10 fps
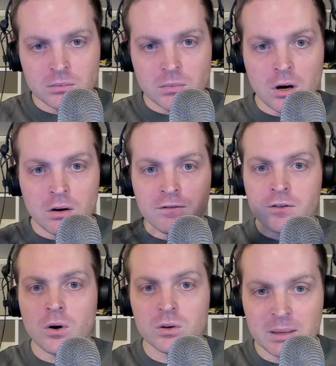or
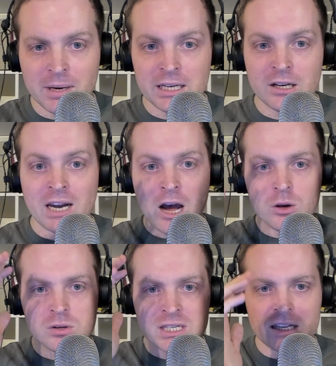4, depending on how
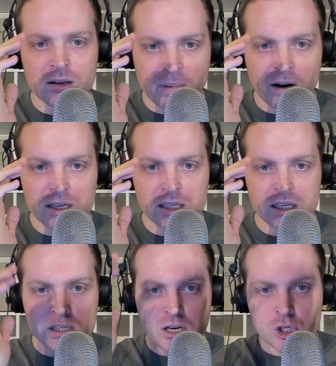you set the
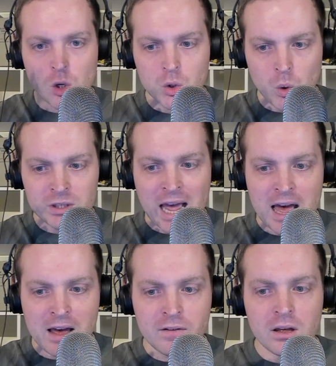parentheses. So you don't
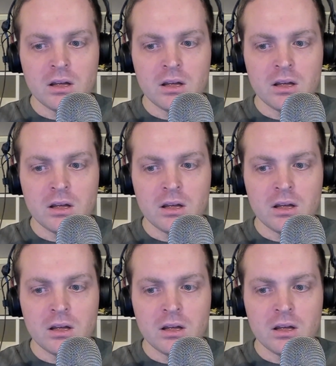have